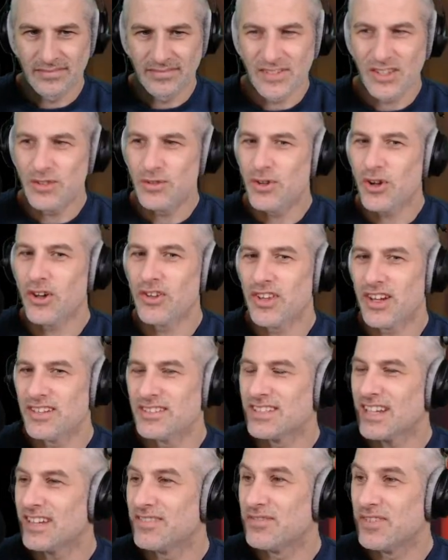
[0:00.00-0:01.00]
You got
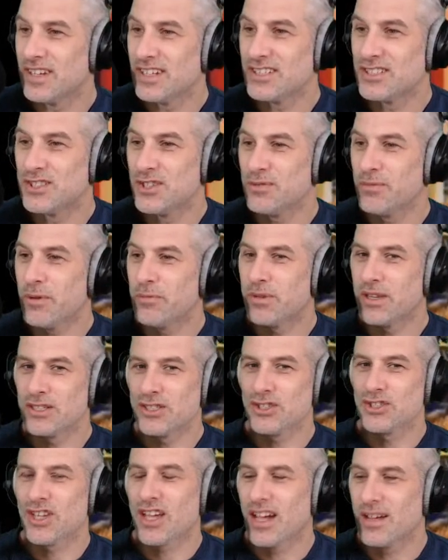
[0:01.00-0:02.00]
those adverts. Do you remember? They
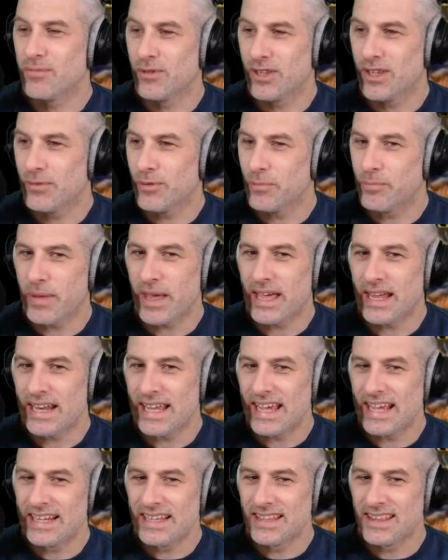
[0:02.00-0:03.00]
just came in. They were
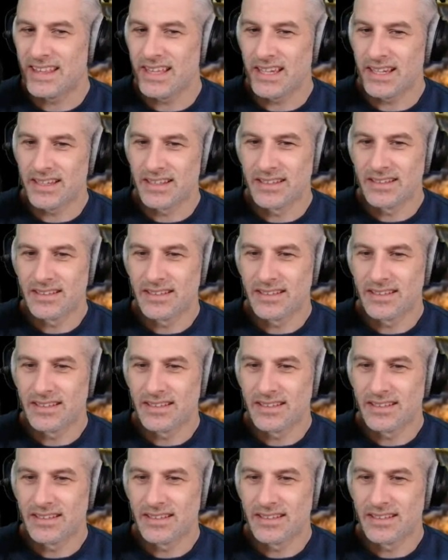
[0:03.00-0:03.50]
barely anything,